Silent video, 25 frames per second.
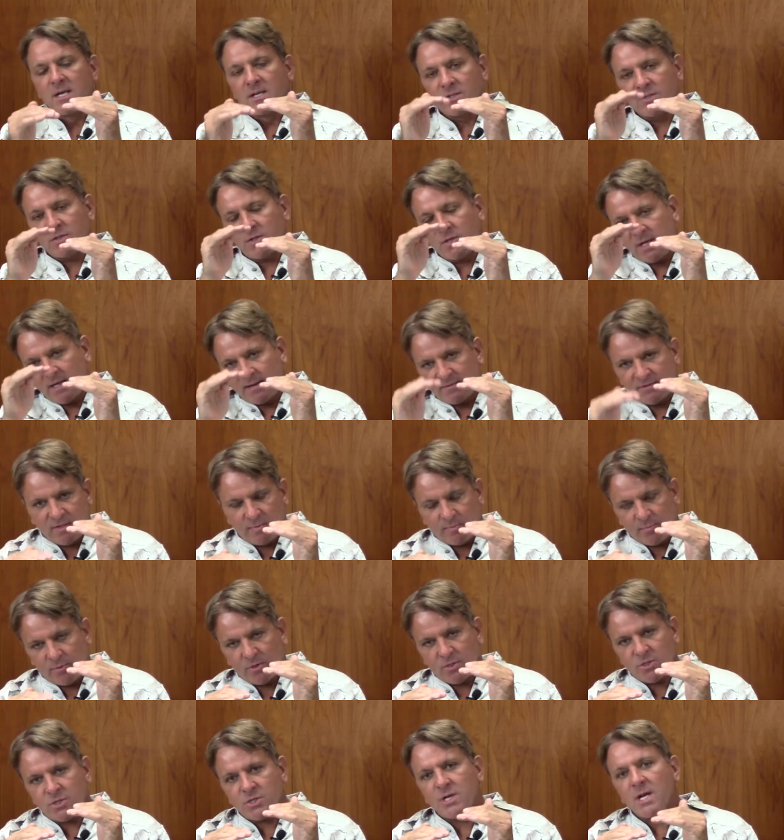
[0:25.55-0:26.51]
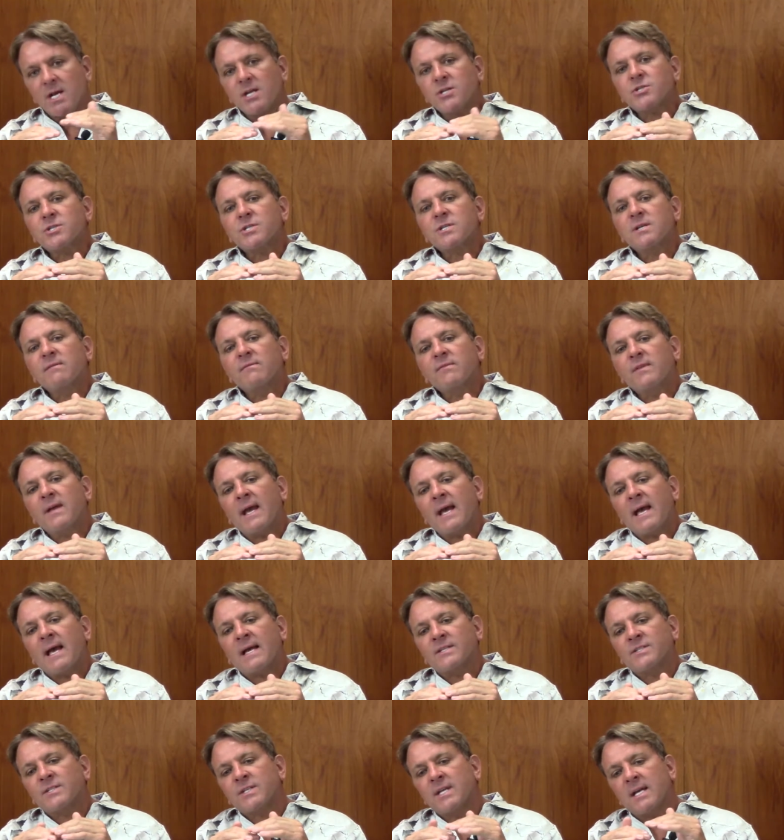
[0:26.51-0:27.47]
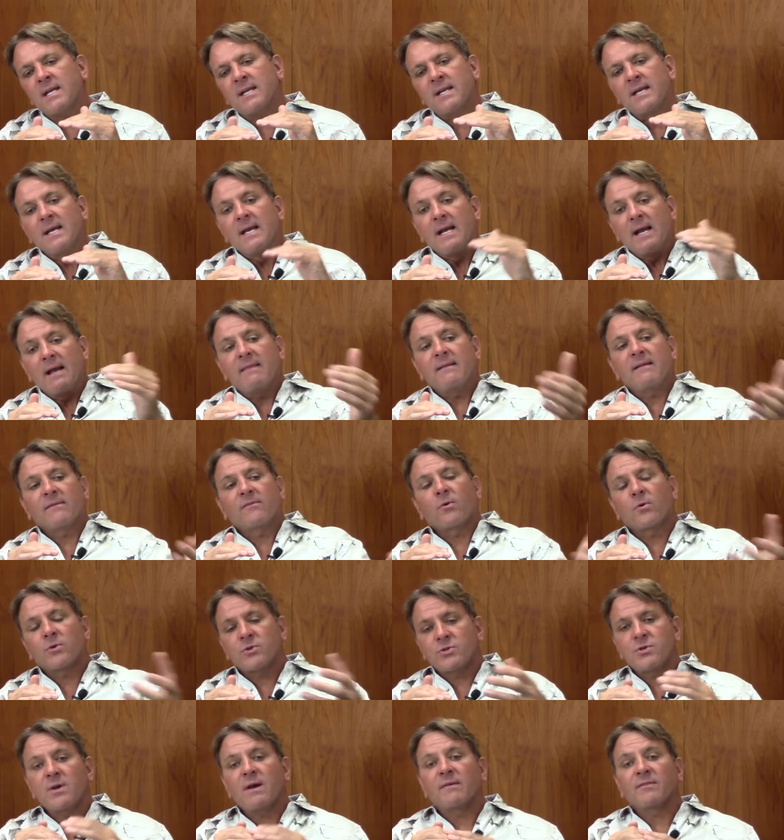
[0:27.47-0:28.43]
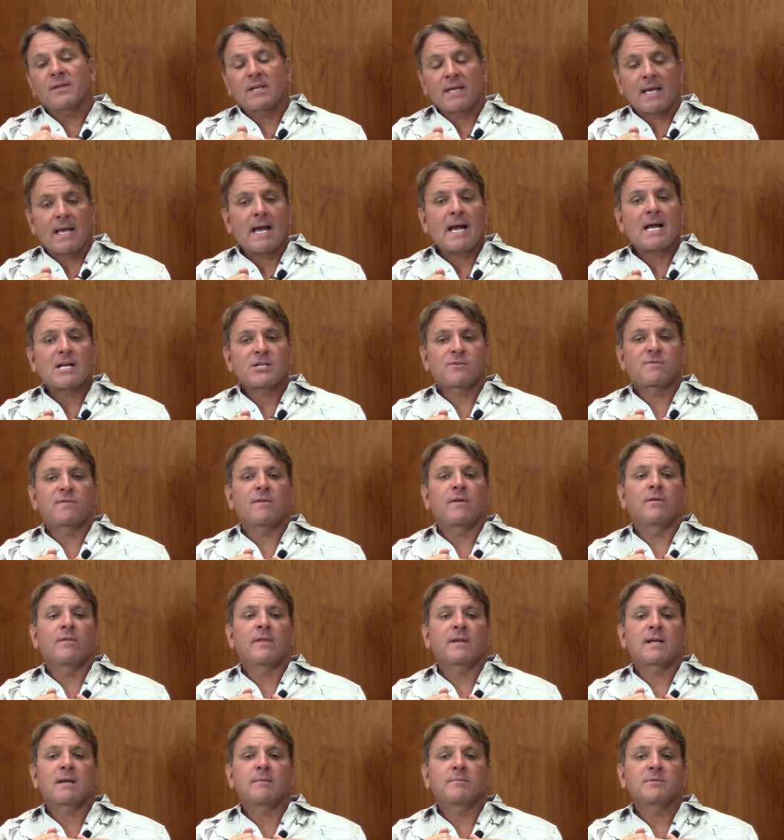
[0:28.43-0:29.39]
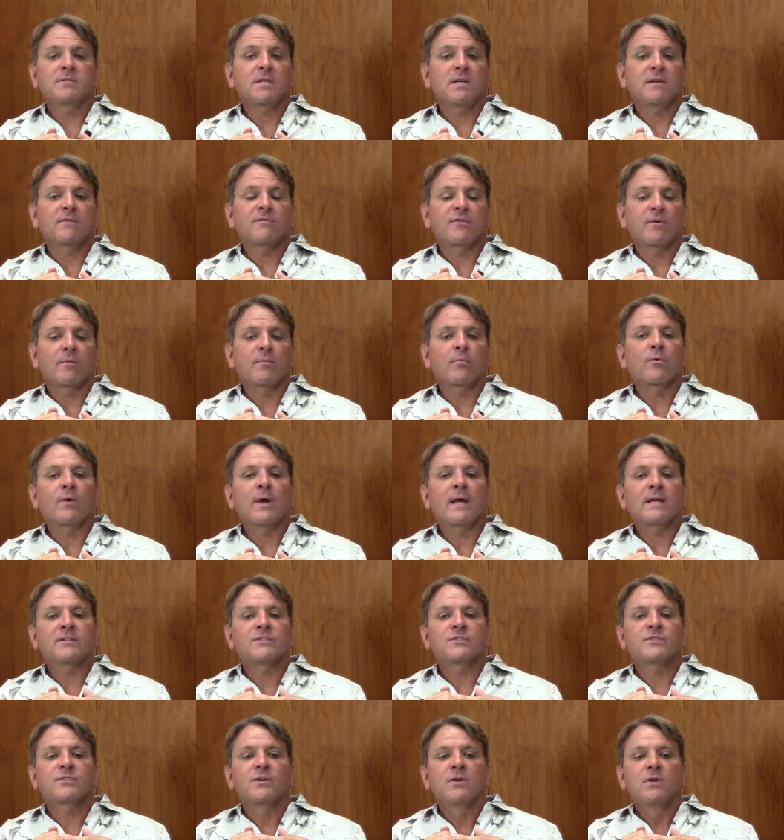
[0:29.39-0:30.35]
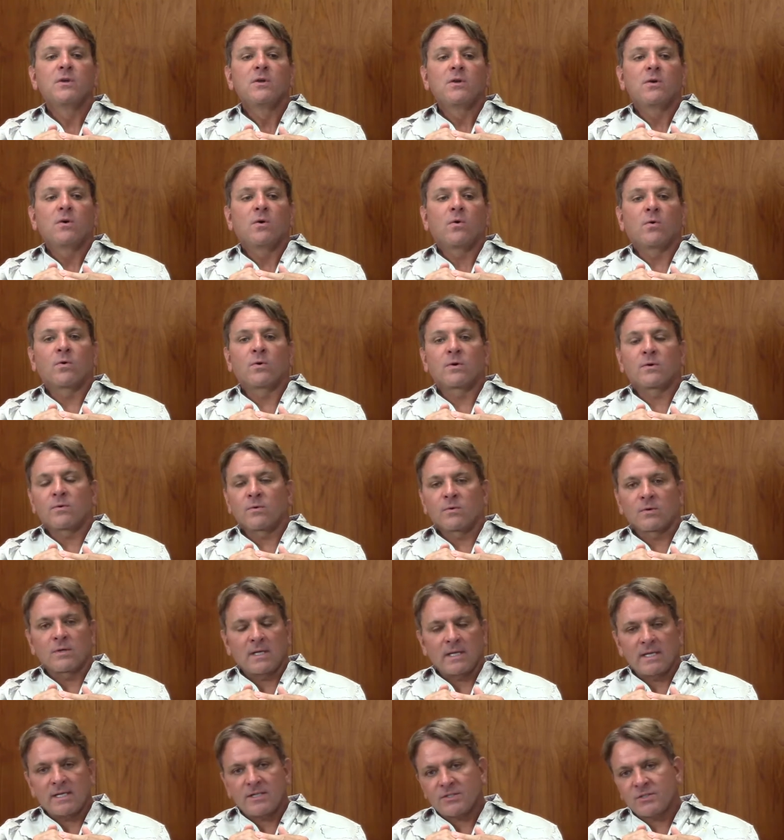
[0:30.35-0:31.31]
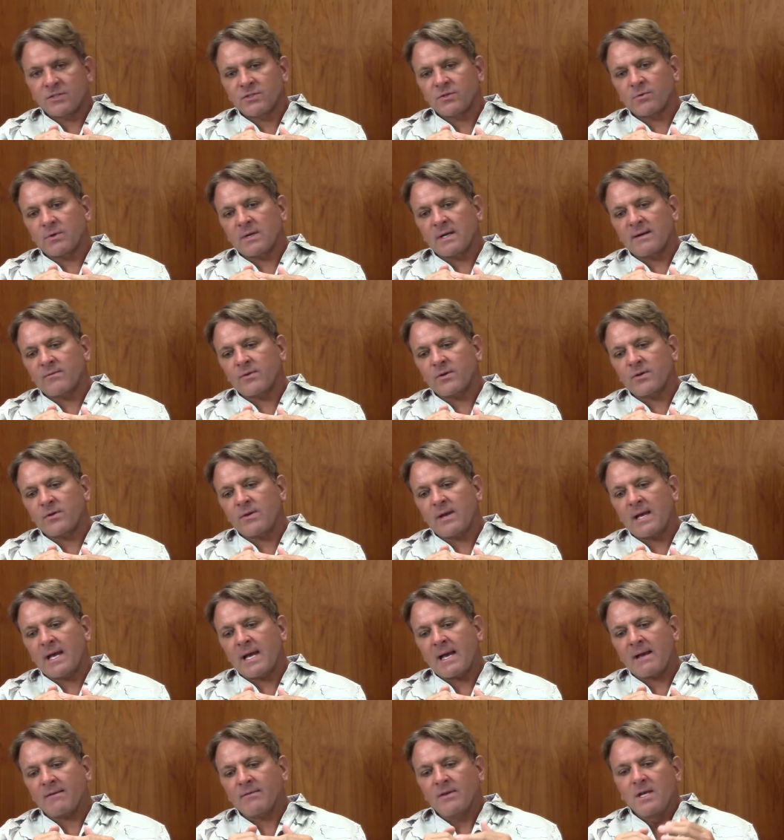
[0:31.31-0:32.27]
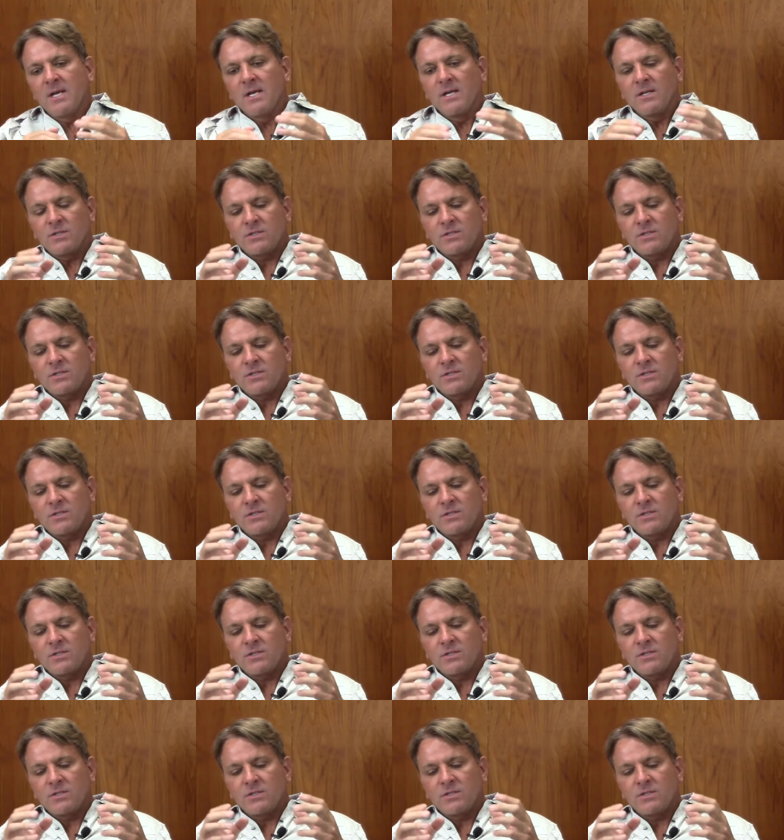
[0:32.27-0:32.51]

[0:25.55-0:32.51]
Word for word: So you have depreciation of the asset, and then of course you have the cash flow that comes in from rents or, or leases or whatever you have.